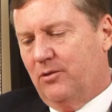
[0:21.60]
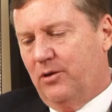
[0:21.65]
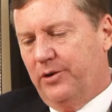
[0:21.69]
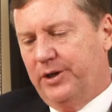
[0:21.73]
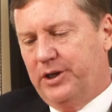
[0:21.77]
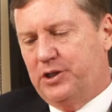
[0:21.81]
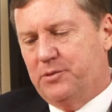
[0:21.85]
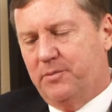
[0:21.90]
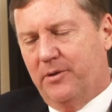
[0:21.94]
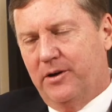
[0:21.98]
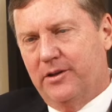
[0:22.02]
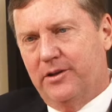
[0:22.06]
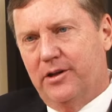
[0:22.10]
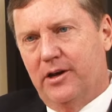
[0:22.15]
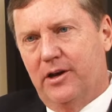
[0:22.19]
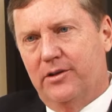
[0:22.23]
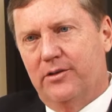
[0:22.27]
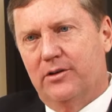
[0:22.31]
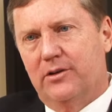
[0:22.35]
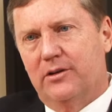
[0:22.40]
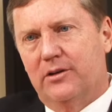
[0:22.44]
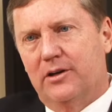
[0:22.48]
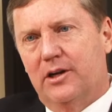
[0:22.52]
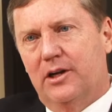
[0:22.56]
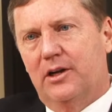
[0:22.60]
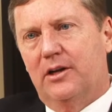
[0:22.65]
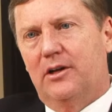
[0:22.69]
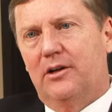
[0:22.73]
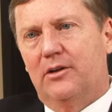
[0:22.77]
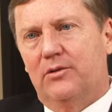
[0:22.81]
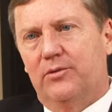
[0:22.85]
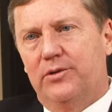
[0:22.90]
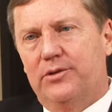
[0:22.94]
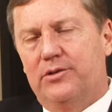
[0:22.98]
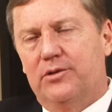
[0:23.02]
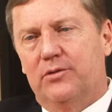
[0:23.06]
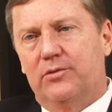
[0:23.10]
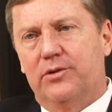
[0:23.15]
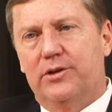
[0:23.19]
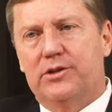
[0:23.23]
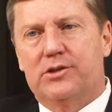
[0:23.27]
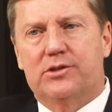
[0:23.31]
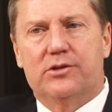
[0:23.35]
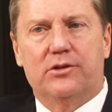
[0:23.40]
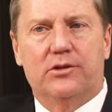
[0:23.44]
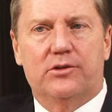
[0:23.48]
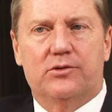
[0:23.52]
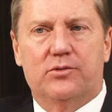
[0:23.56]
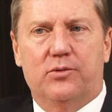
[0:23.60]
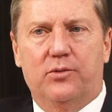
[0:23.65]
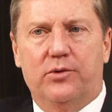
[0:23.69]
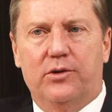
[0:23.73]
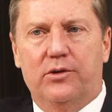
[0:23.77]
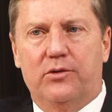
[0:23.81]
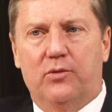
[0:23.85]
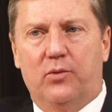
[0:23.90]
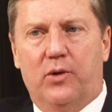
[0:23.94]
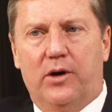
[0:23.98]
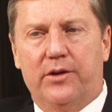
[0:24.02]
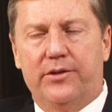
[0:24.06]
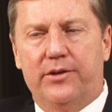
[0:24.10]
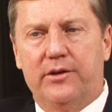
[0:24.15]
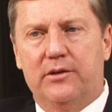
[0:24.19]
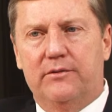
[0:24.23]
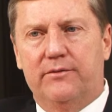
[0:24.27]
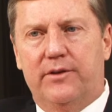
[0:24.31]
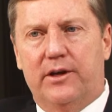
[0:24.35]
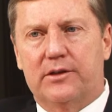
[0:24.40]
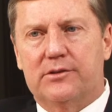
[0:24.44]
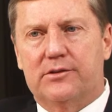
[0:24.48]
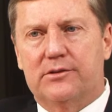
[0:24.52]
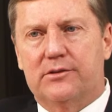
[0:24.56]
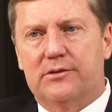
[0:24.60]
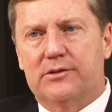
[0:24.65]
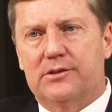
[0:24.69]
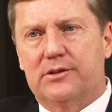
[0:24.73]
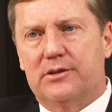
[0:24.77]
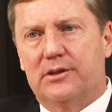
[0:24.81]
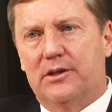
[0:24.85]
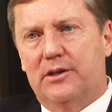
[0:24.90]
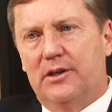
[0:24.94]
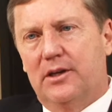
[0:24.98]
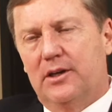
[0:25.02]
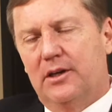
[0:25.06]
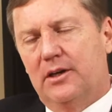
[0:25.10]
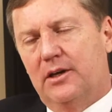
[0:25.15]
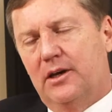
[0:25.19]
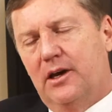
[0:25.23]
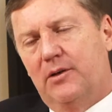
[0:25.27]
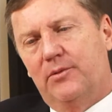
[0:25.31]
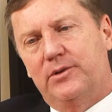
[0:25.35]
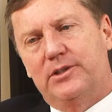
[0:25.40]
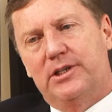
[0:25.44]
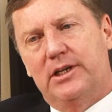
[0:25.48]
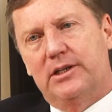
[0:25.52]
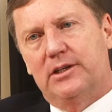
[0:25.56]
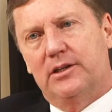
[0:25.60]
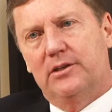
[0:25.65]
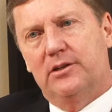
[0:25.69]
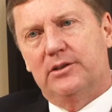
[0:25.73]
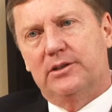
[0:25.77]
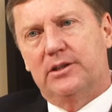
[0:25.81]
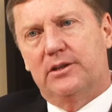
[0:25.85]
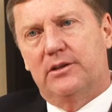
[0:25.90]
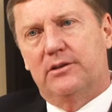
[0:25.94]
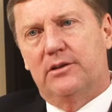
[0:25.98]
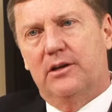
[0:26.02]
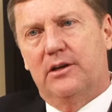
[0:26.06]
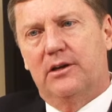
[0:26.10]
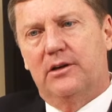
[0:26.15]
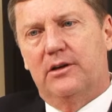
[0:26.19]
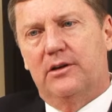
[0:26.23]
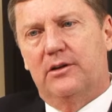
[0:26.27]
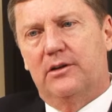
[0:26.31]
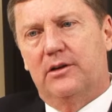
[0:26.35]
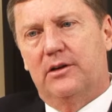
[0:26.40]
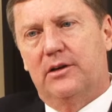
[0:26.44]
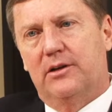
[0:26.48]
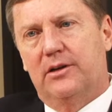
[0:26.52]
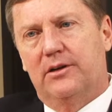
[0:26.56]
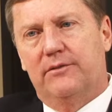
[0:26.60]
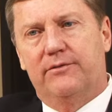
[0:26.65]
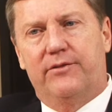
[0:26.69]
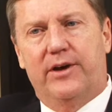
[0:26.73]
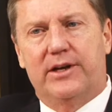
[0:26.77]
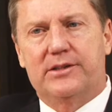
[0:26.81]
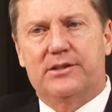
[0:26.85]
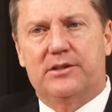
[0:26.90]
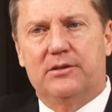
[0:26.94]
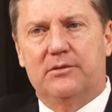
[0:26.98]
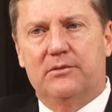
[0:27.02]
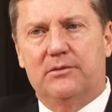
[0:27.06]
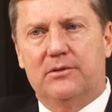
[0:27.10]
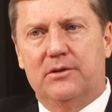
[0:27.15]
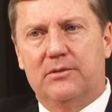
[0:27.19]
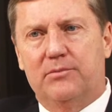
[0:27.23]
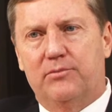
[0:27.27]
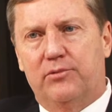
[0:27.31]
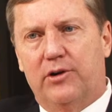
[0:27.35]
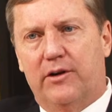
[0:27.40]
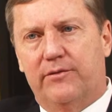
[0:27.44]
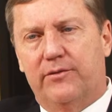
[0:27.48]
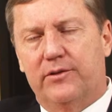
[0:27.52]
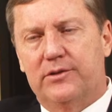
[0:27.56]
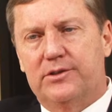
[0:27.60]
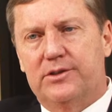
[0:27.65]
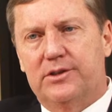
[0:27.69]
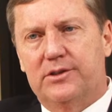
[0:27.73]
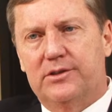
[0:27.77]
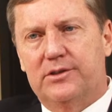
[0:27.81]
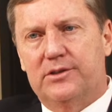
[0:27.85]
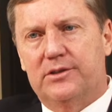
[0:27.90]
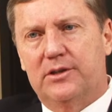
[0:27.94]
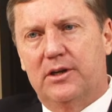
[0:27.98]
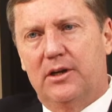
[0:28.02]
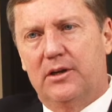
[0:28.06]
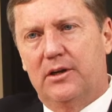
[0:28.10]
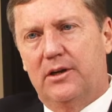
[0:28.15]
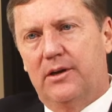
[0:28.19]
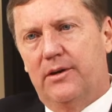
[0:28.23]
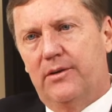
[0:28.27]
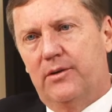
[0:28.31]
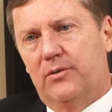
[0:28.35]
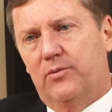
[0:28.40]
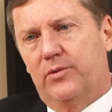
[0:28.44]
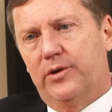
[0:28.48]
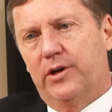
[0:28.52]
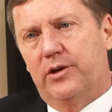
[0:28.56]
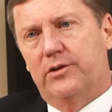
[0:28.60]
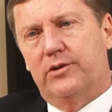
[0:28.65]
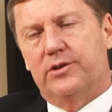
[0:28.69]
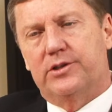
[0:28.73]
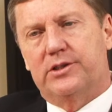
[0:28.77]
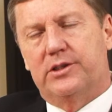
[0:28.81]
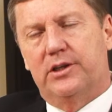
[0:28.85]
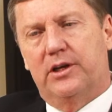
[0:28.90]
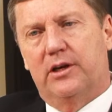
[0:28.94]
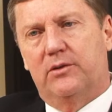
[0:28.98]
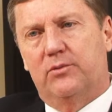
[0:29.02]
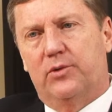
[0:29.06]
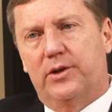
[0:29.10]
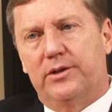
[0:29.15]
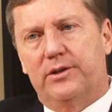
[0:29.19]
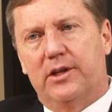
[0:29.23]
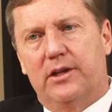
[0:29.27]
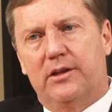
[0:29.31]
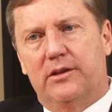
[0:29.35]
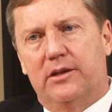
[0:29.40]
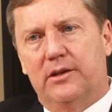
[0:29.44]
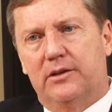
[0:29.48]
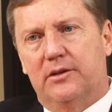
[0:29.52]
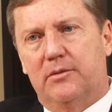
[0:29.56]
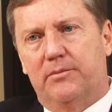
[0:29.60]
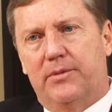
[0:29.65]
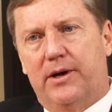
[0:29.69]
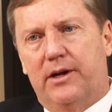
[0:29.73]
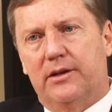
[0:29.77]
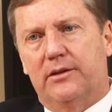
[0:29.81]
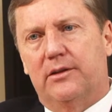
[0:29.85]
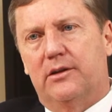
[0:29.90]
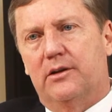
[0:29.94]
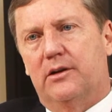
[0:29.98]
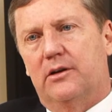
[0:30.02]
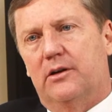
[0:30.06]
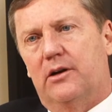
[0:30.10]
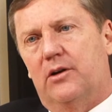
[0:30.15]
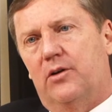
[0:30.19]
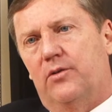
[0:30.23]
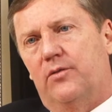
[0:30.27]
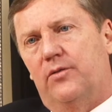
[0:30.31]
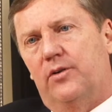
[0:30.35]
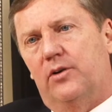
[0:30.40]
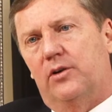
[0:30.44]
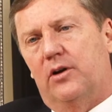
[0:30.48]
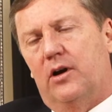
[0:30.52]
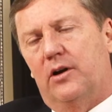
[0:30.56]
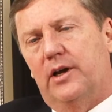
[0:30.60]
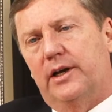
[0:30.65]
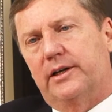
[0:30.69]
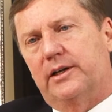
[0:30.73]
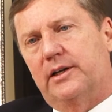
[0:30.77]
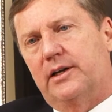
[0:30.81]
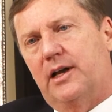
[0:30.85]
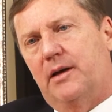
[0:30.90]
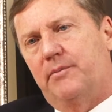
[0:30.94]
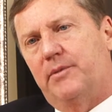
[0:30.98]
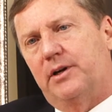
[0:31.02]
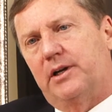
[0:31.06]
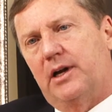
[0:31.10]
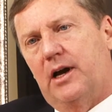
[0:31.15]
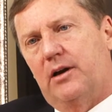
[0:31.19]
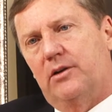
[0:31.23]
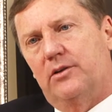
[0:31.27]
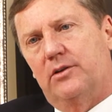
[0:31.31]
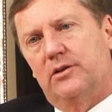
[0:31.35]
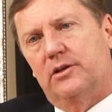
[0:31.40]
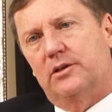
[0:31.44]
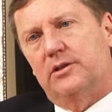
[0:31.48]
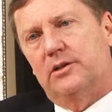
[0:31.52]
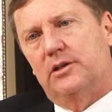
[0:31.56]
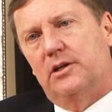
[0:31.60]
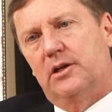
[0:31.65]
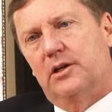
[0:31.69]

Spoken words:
Well, each month, Heather, we do research with wealthy investors, and we take a look at their investing preferences. Mm-hmm. We understand what they think about their overall economic outlook.